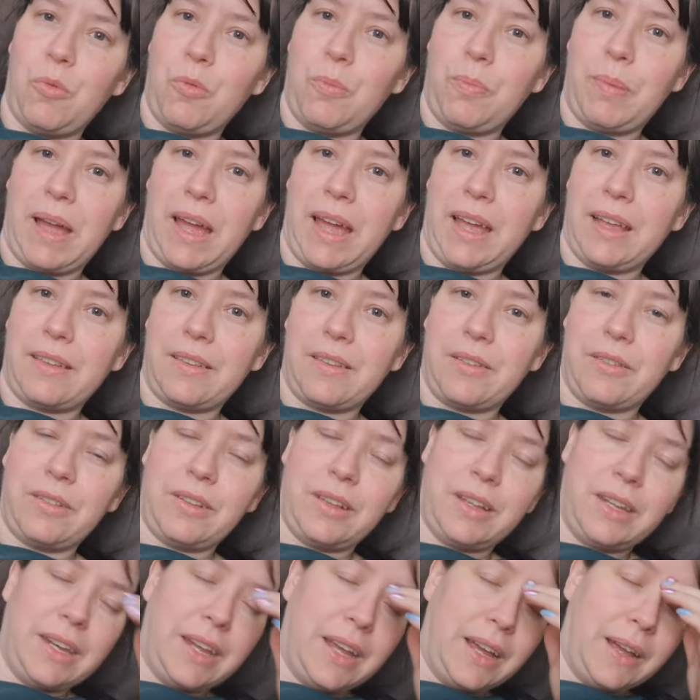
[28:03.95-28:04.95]
walk back. So I was
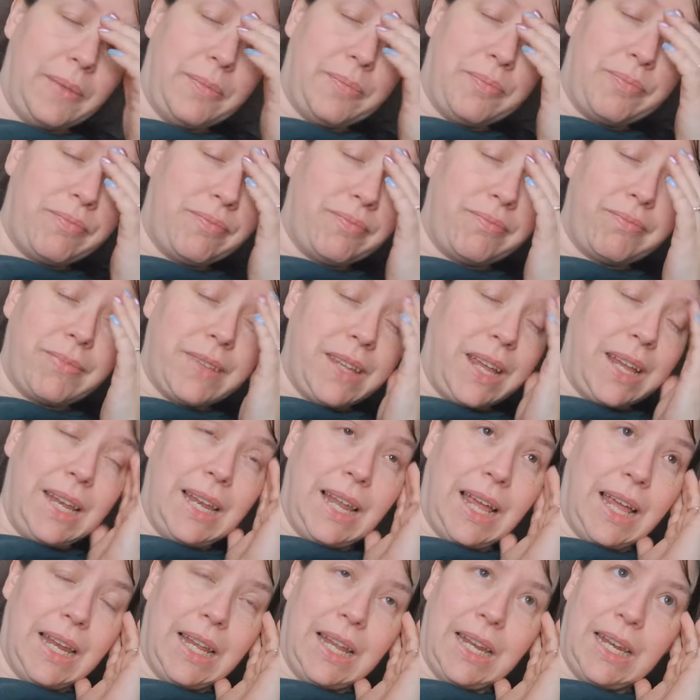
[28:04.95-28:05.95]
like, no.
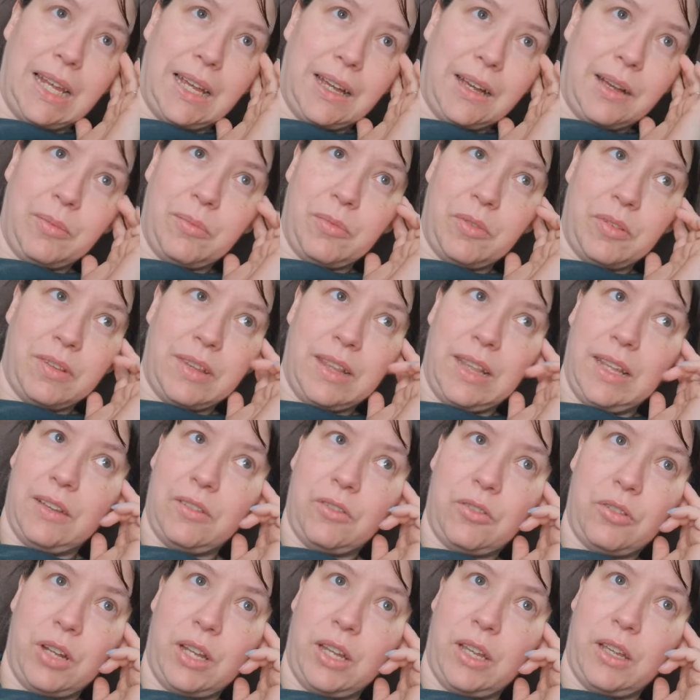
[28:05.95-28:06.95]
I'm just
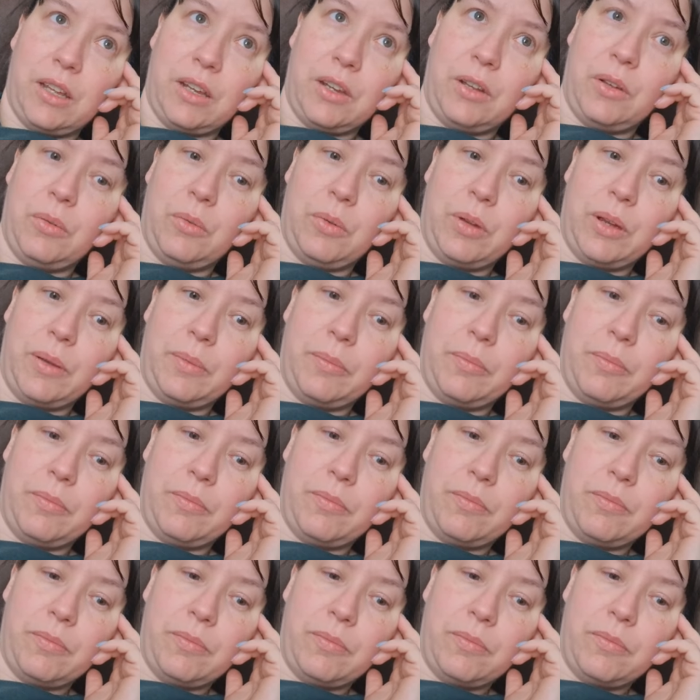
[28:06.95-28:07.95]
literally going to
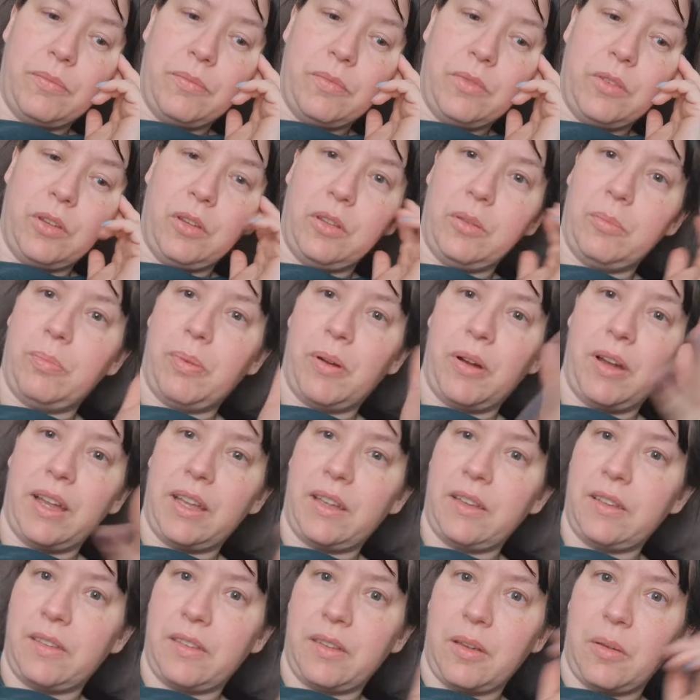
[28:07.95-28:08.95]
do the
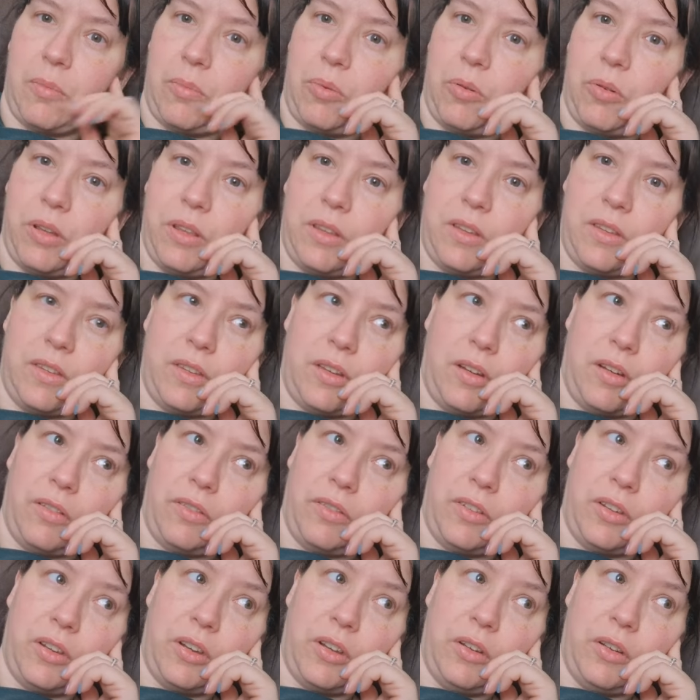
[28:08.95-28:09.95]
bike at some point this
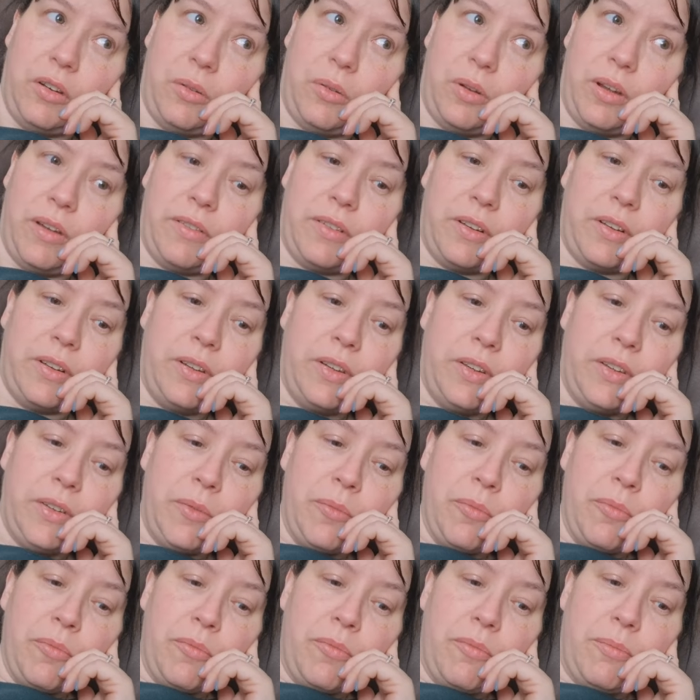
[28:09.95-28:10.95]
afternoon or whatever.
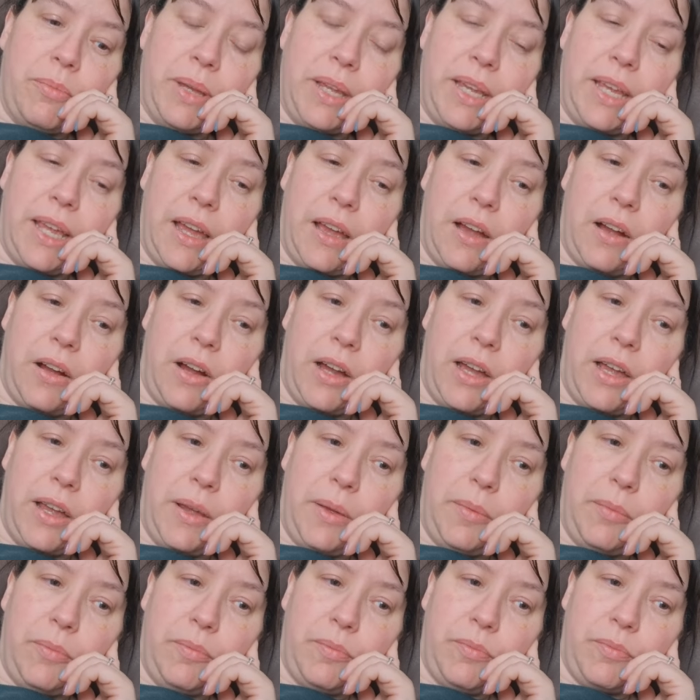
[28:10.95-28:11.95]
But, yeah,
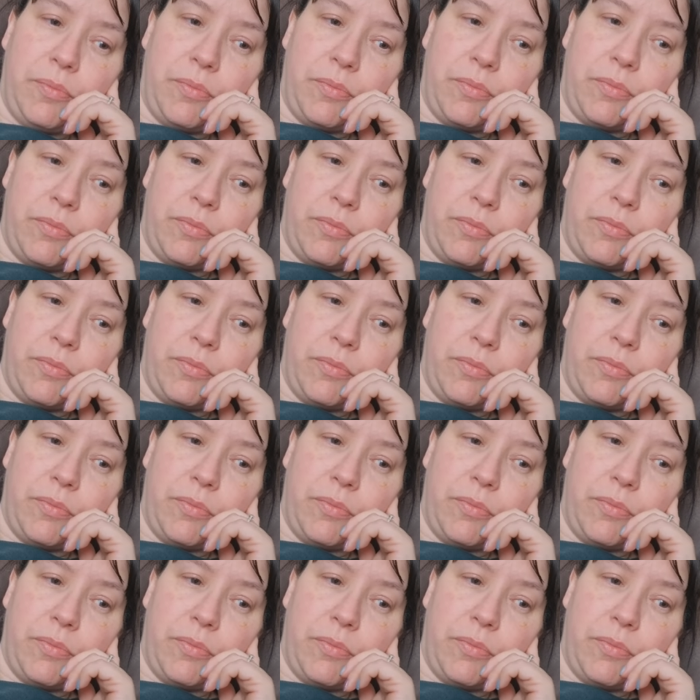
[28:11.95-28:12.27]
I